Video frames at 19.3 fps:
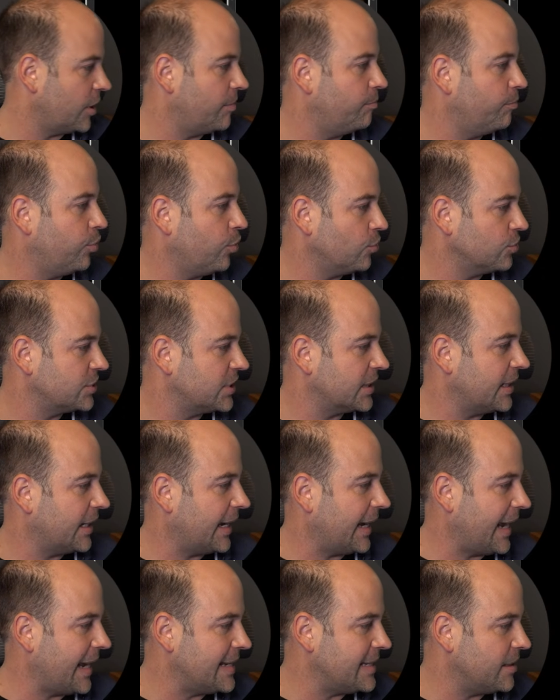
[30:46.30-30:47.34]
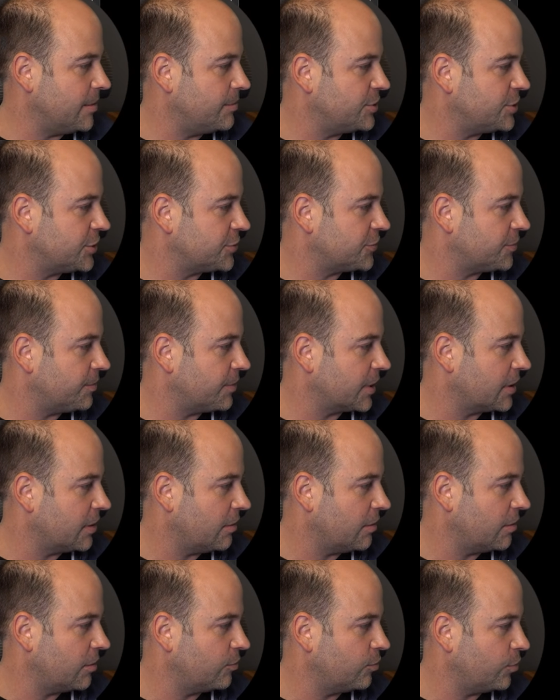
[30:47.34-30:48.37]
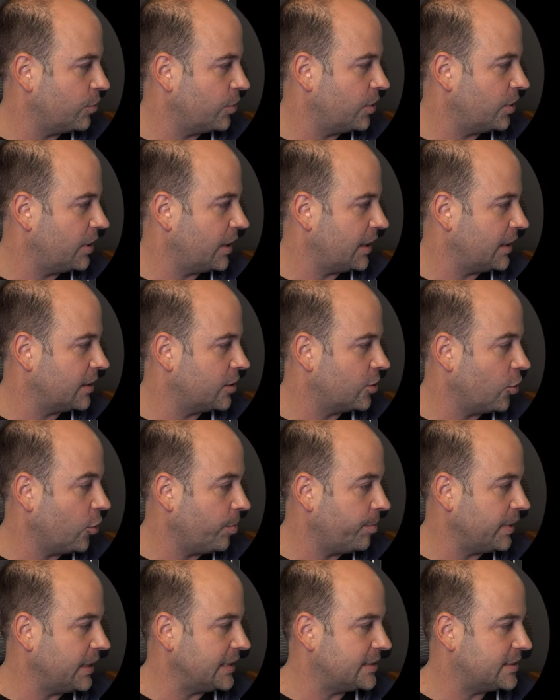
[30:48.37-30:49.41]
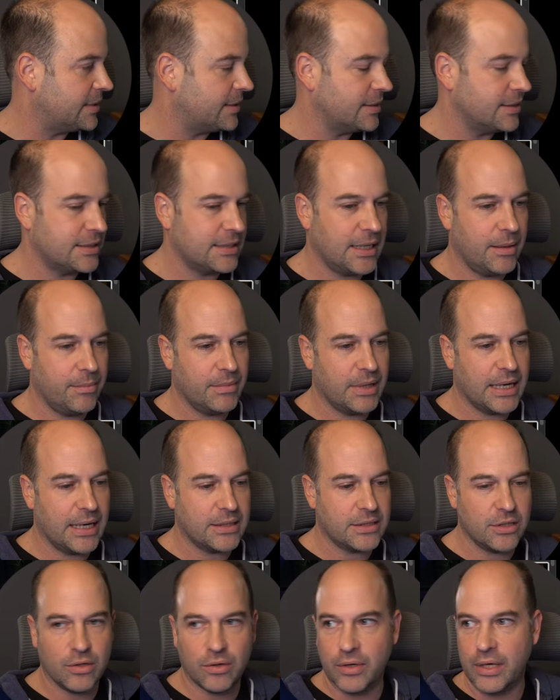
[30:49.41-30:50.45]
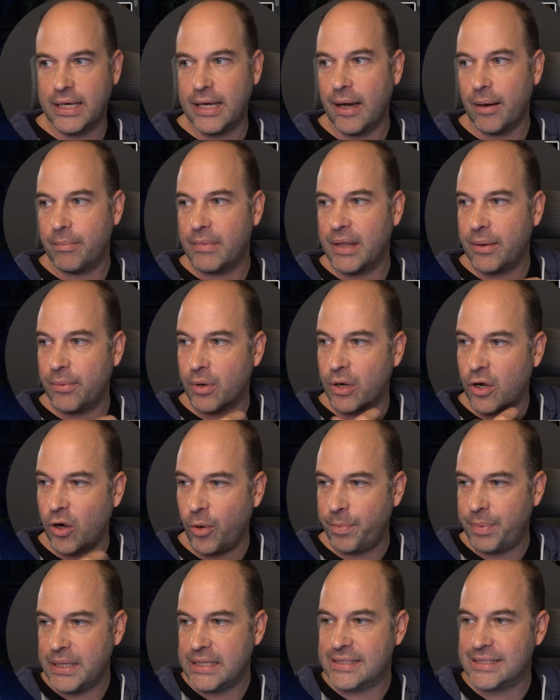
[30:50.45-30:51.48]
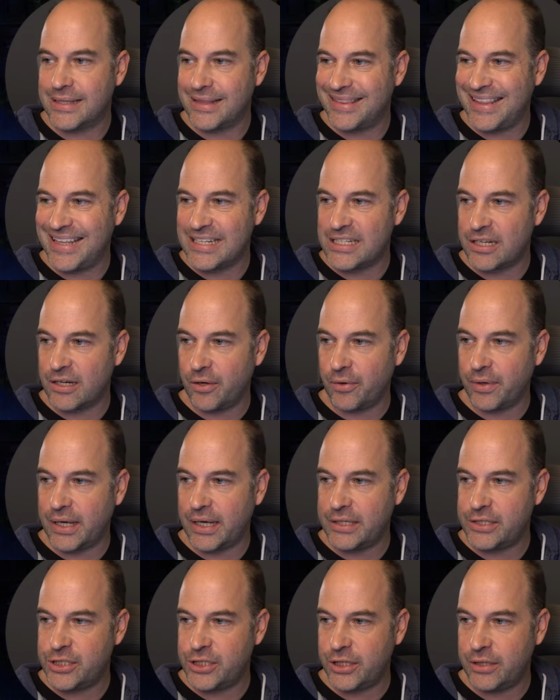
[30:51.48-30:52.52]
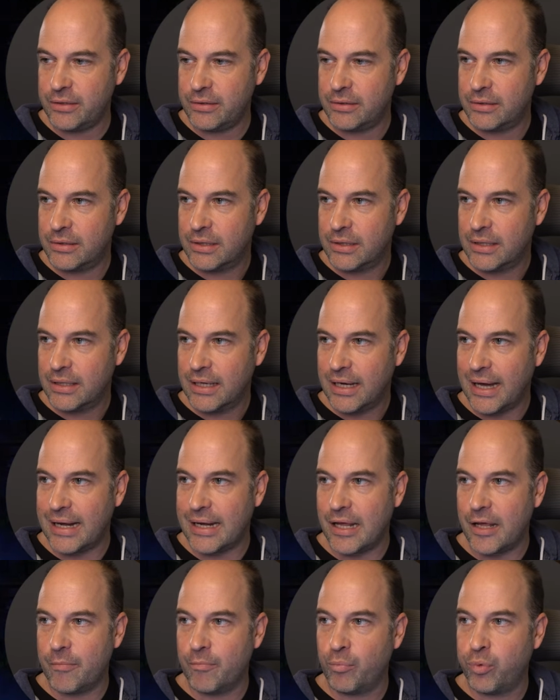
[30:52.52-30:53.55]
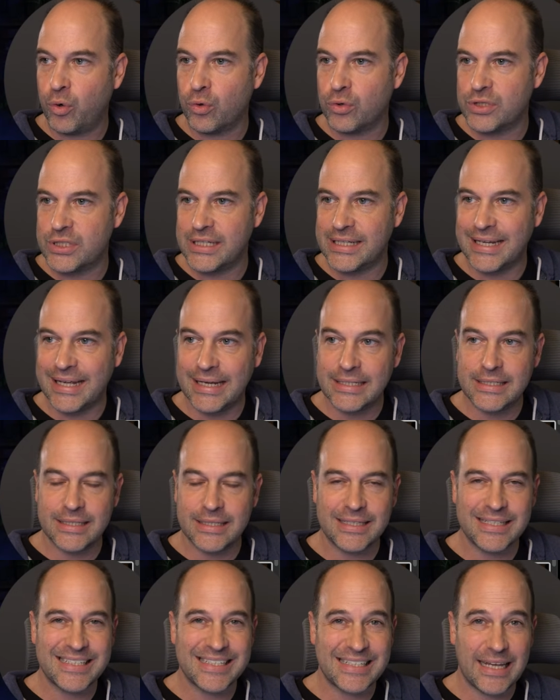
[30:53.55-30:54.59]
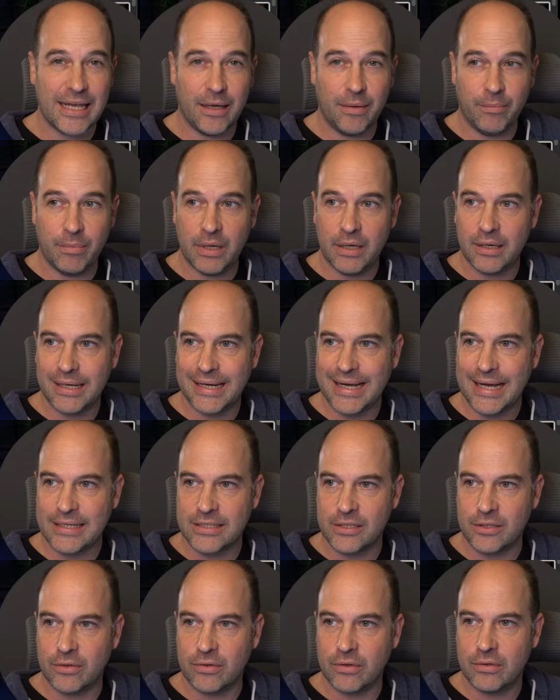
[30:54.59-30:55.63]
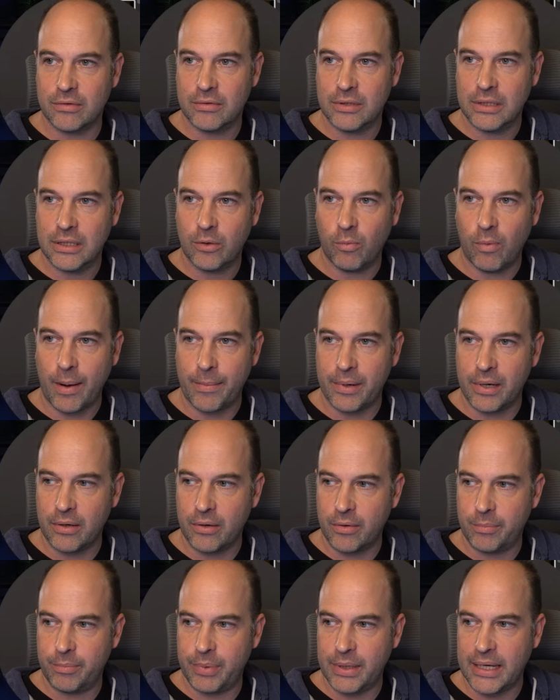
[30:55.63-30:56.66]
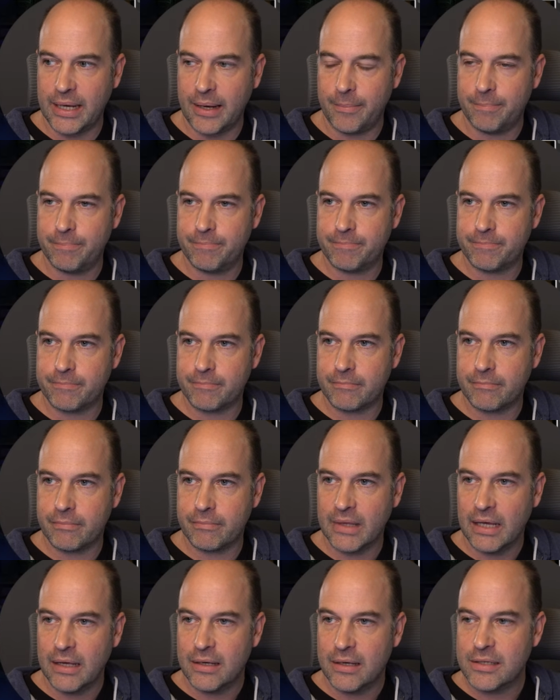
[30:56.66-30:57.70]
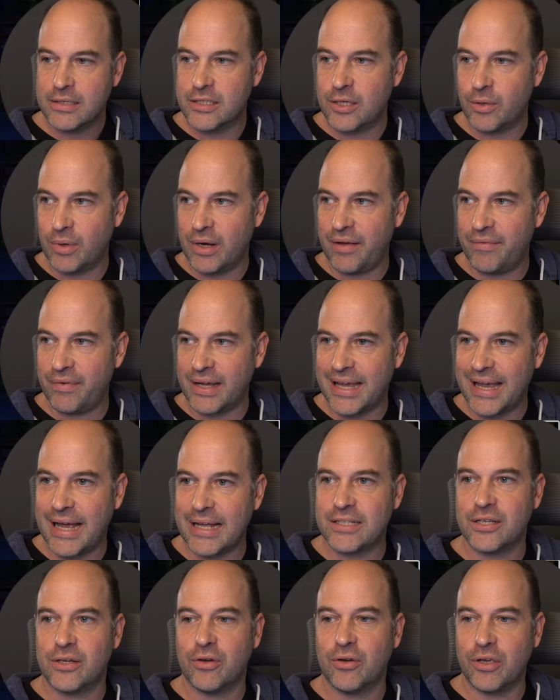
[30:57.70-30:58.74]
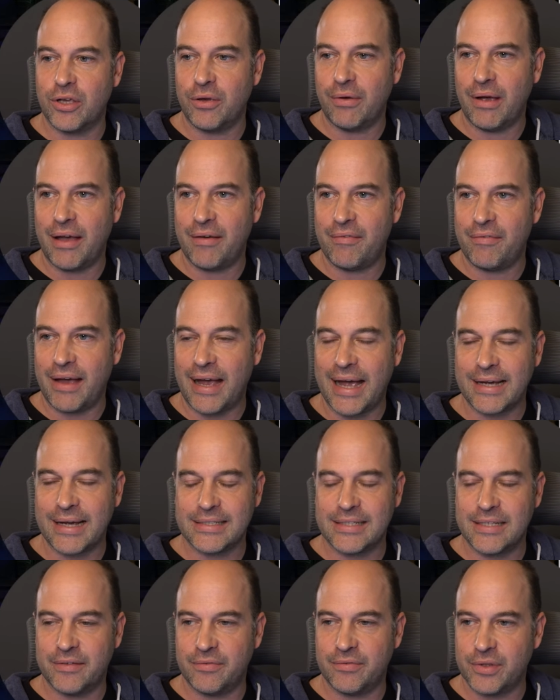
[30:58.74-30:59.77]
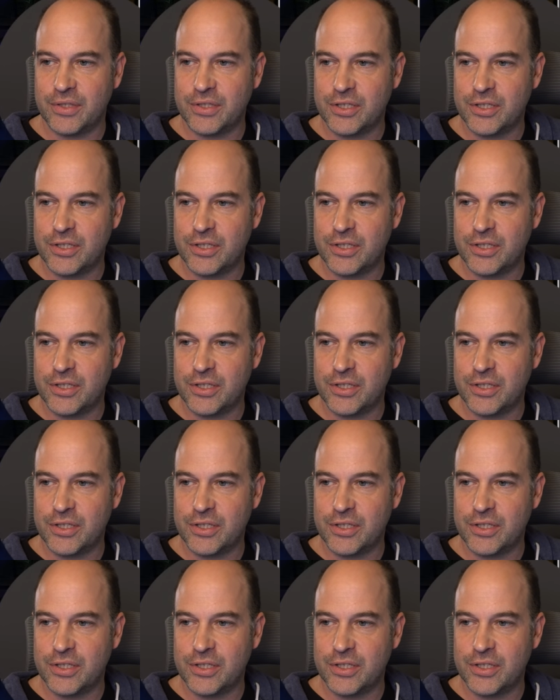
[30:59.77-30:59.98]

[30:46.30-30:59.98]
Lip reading: importing that 8 images from the card, were they copied to the same catalog? Yeah, they were copied to this location and imported into the same catalog, Webinar PM. So whatever catalog you have active at the